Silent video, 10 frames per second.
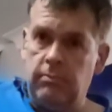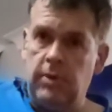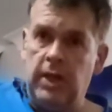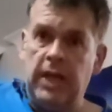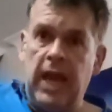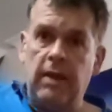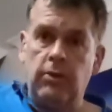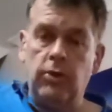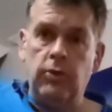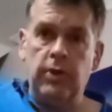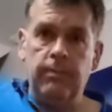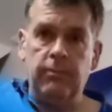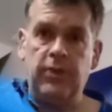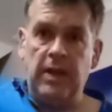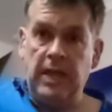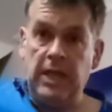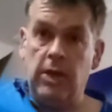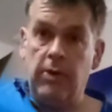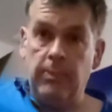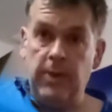and get good technique
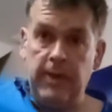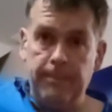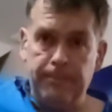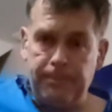going with it.